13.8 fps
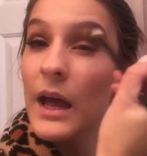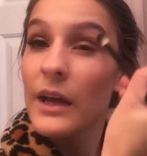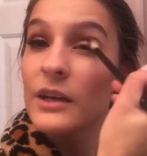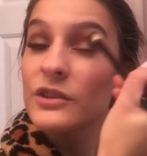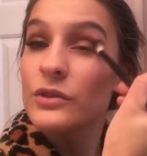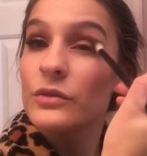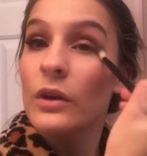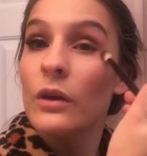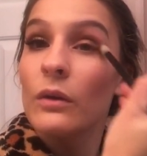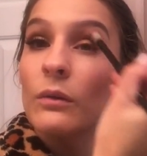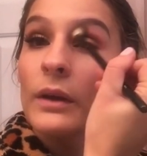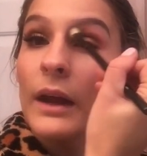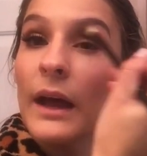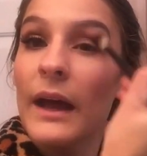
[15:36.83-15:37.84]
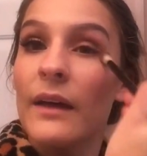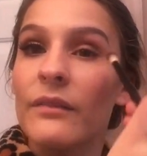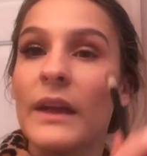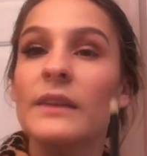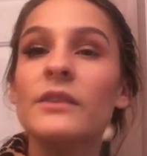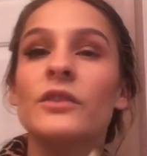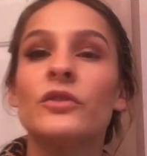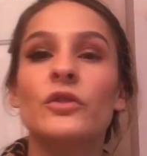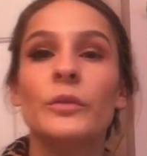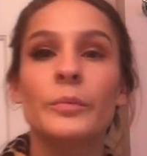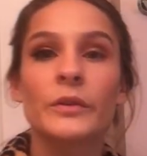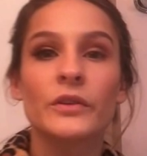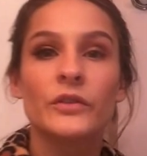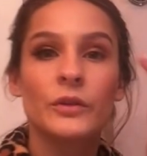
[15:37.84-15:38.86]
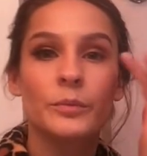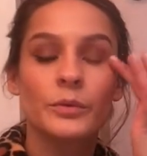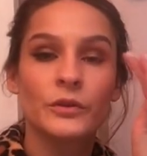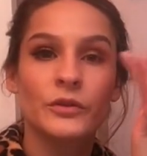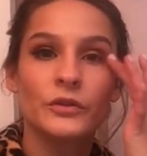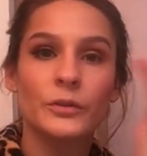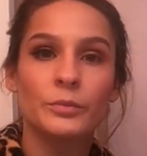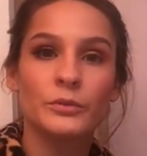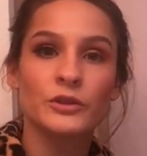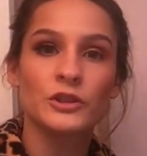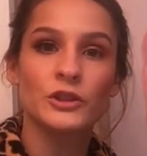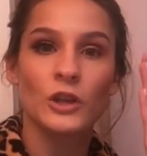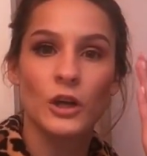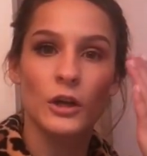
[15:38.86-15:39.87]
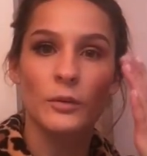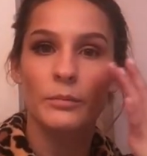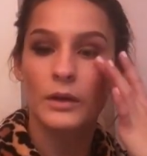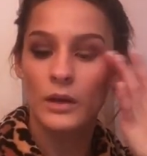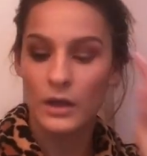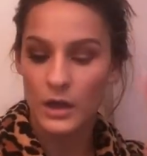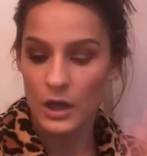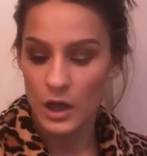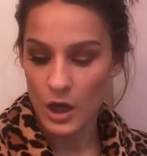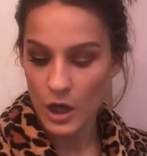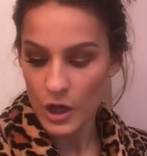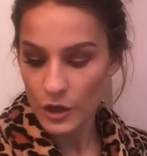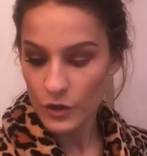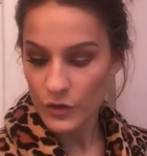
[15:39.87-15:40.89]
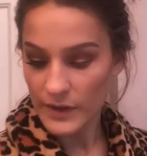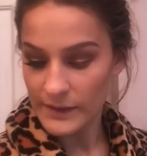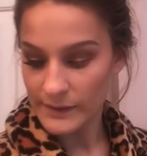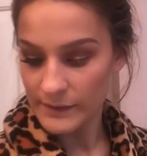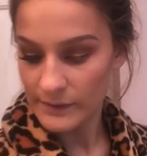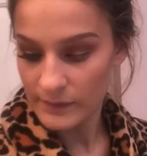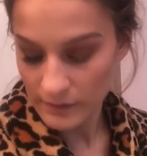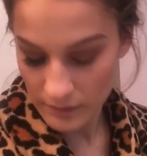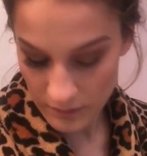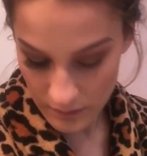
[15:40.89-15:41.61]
Because you don't want to have that super, super, super sharp crease.